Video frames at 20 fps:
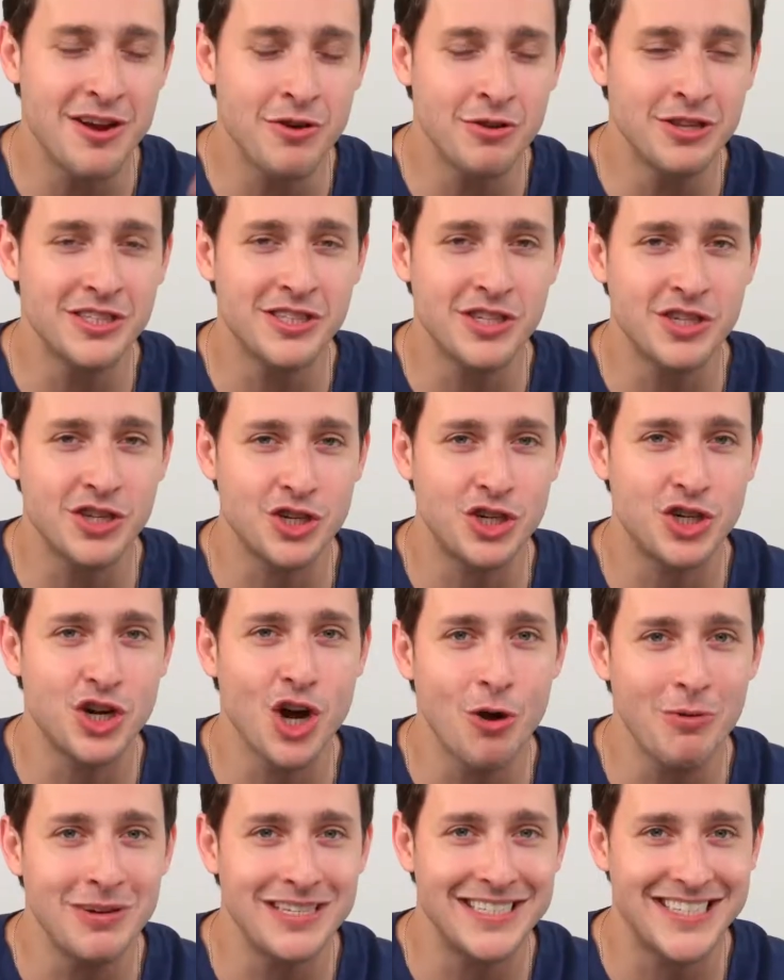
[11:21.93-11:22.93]
I know this is a
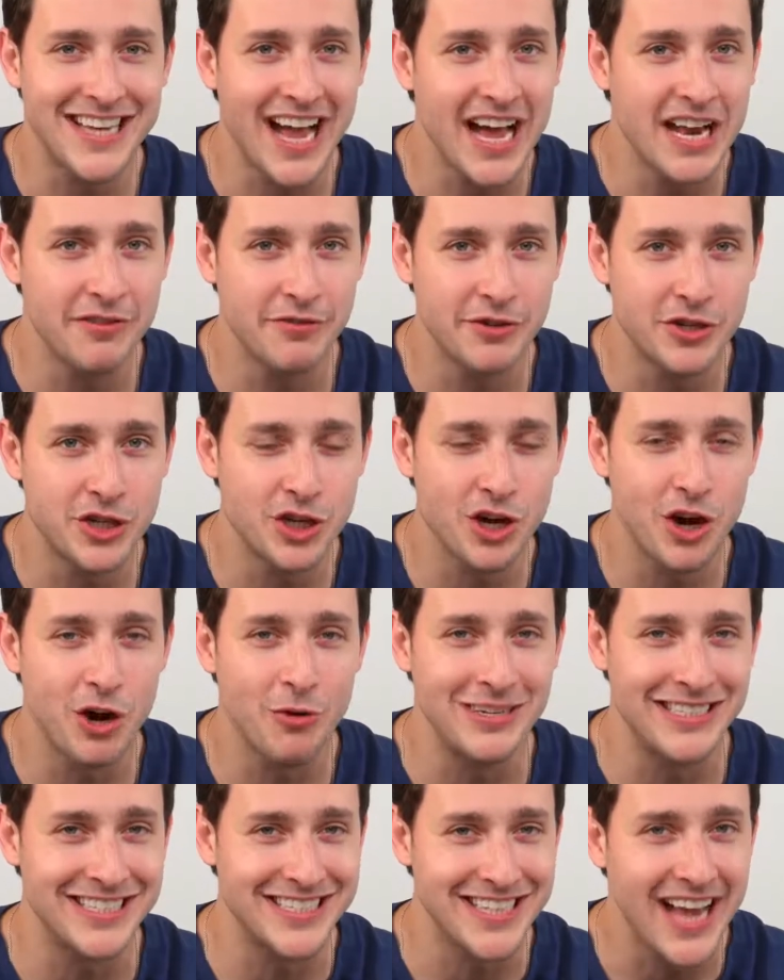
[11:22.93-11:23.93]
show inside of a
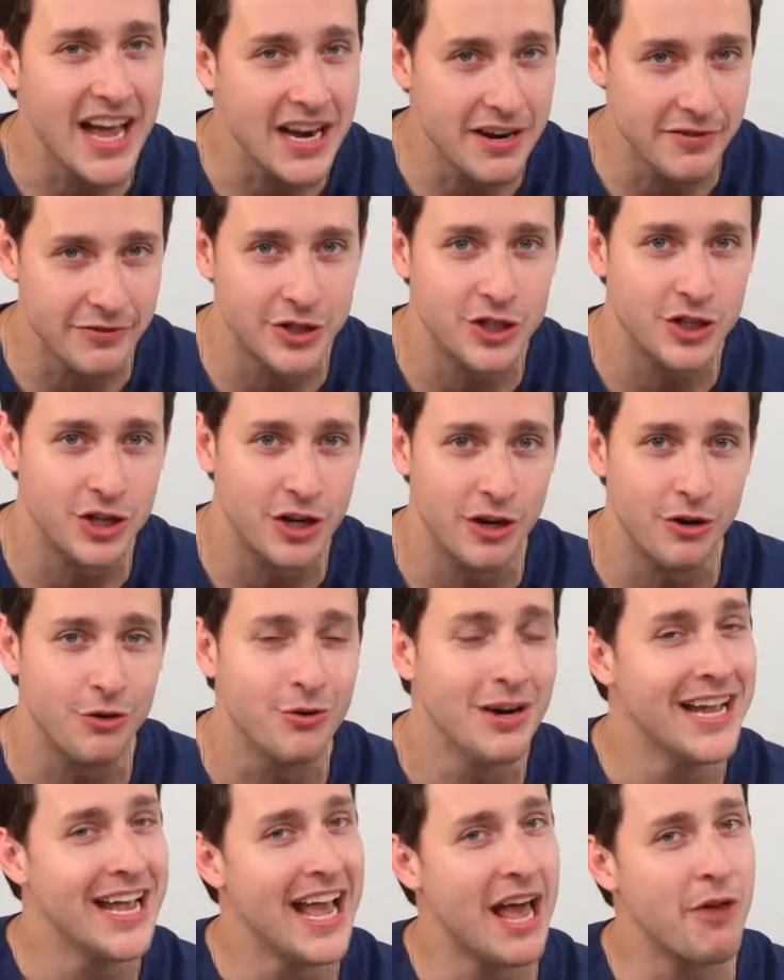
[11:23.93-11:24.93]
show inside of a
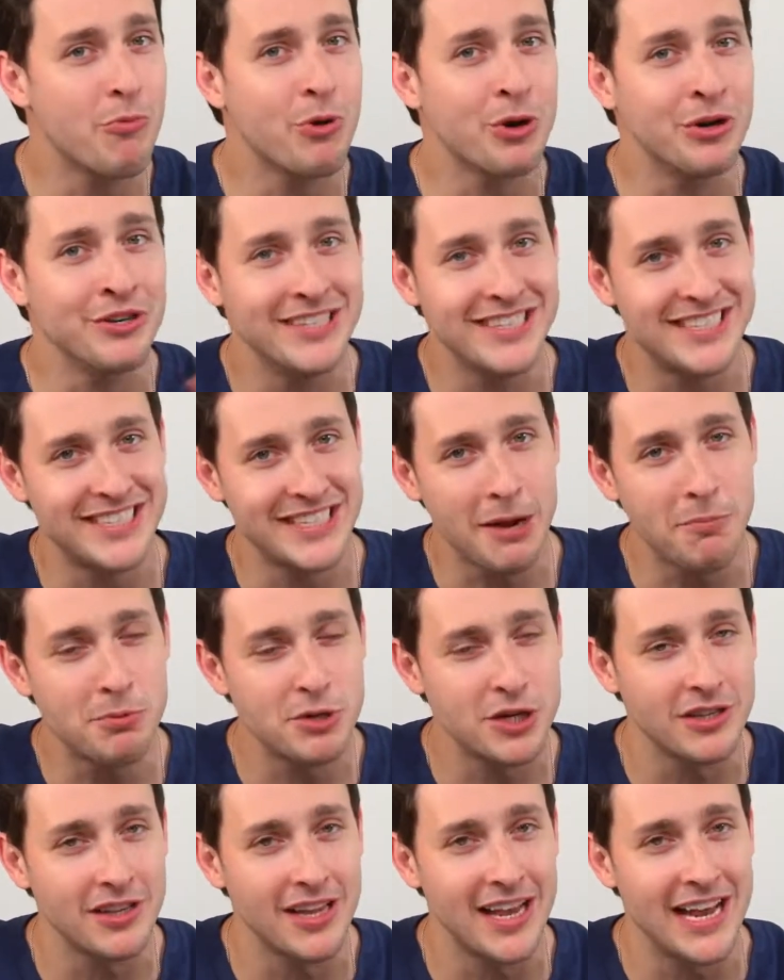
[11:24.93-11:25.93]
show, and we're in
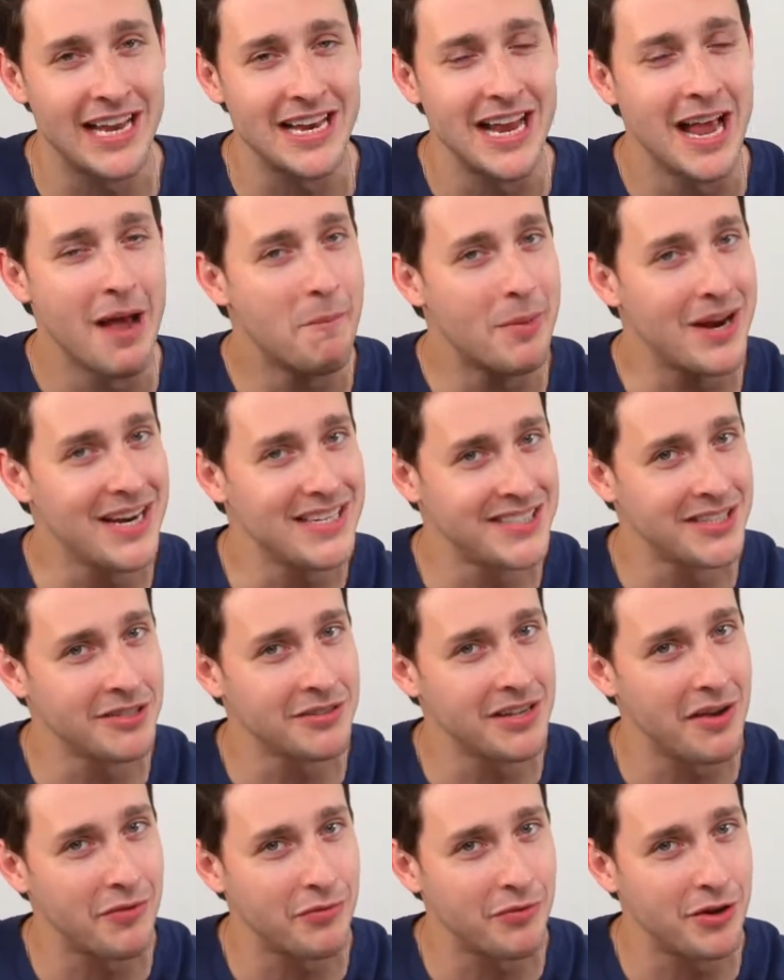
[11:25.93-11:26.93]
inception land, but I still
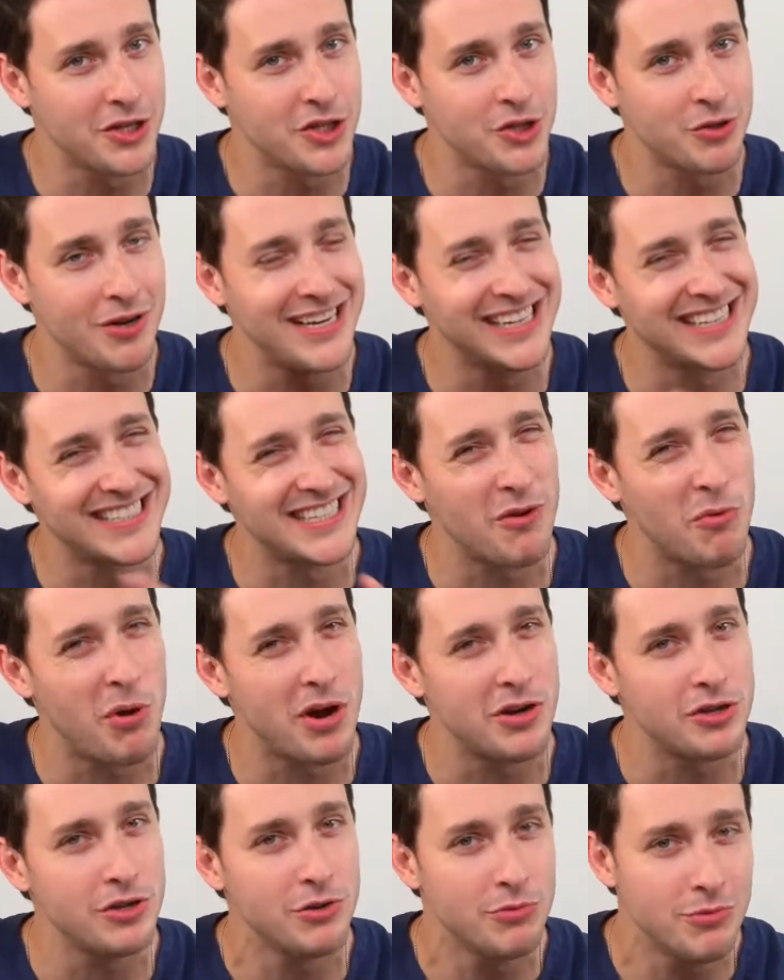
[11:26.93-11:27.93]
get frustrated because I
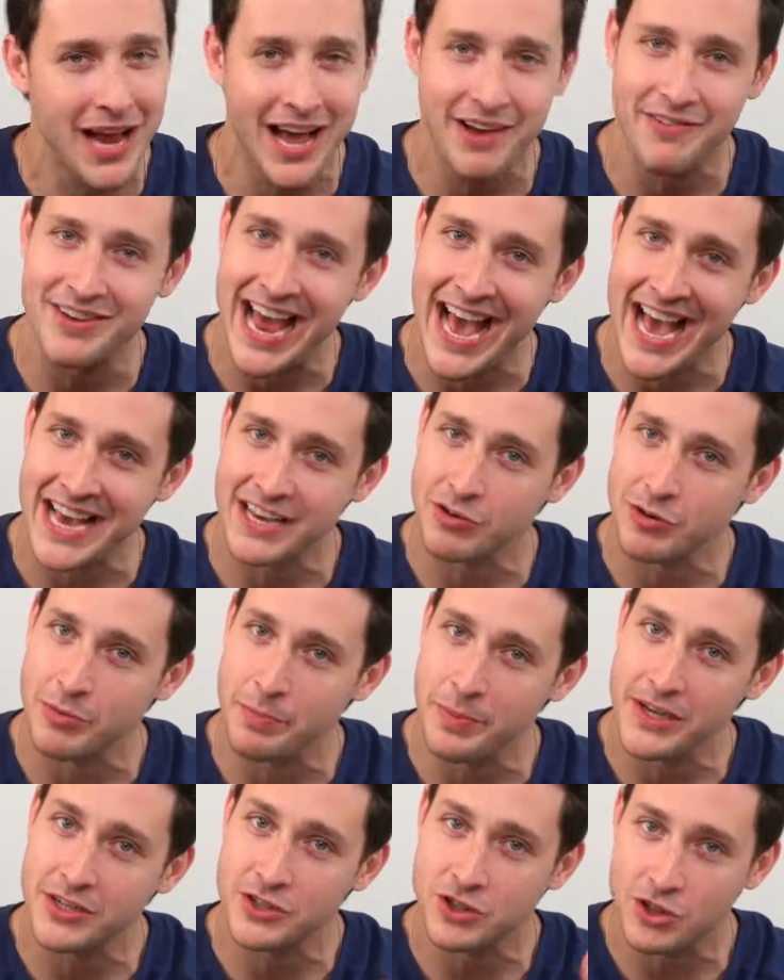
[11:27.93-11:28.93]
want you to have an
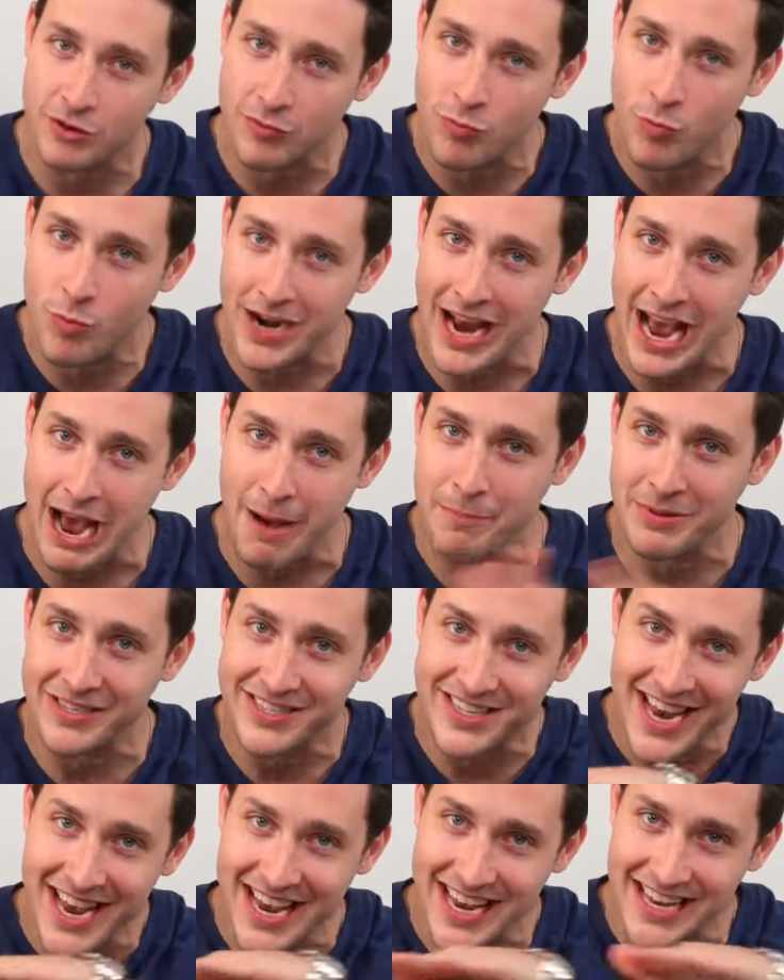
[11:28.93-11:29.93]
accurate picture of what
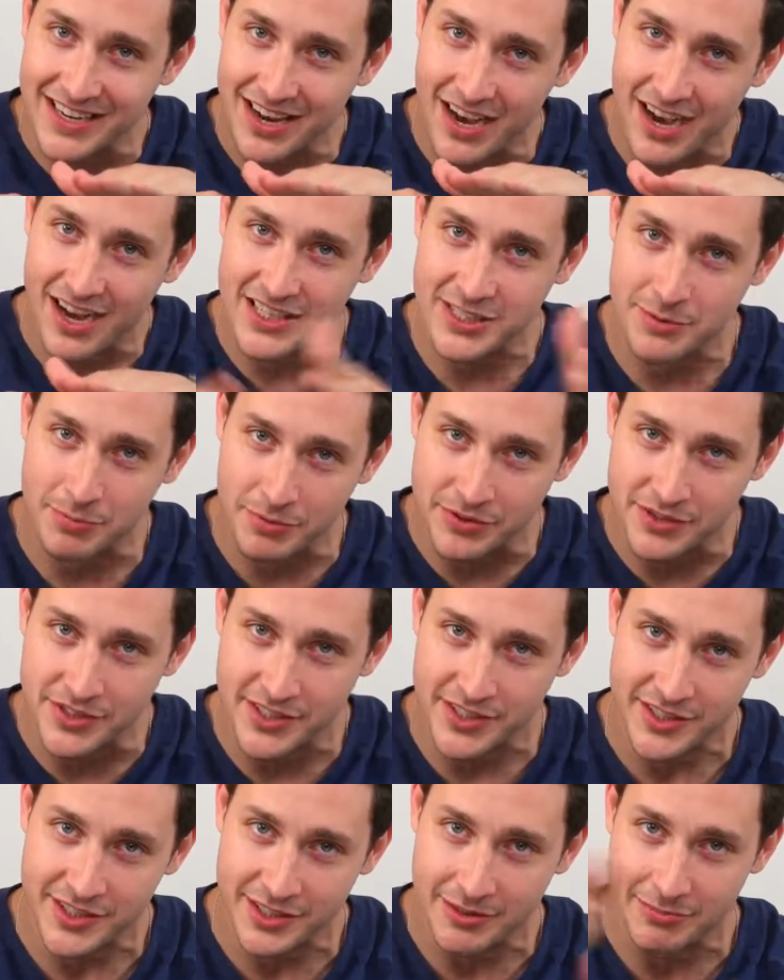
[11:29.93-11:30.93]
happens in a hospital
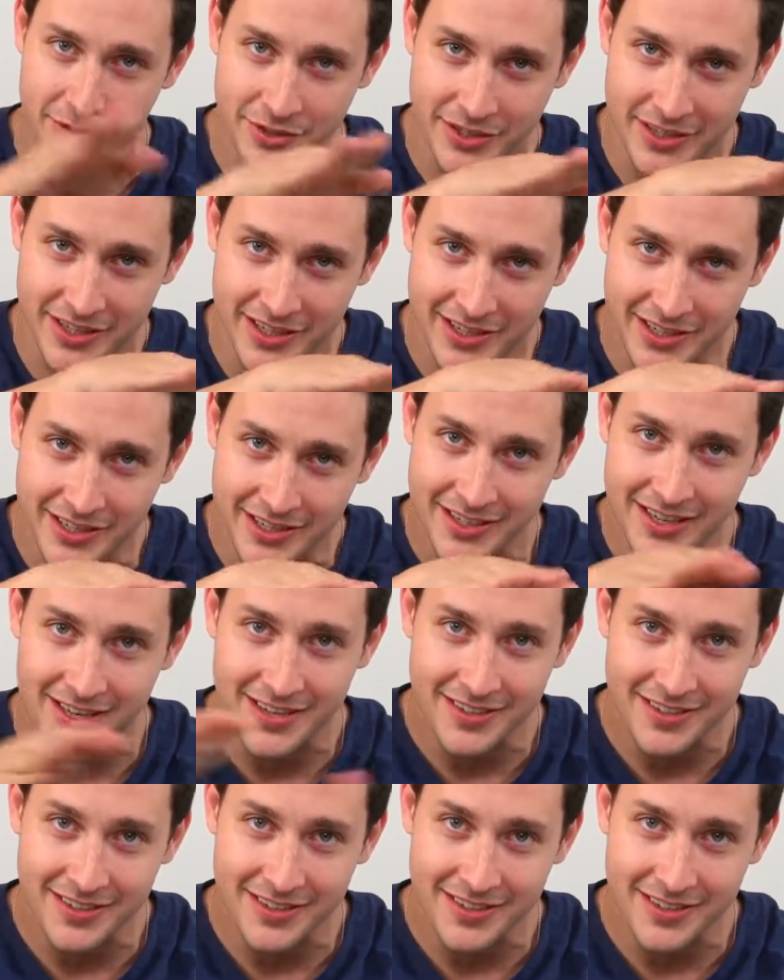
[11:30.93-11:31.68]
system. You dig?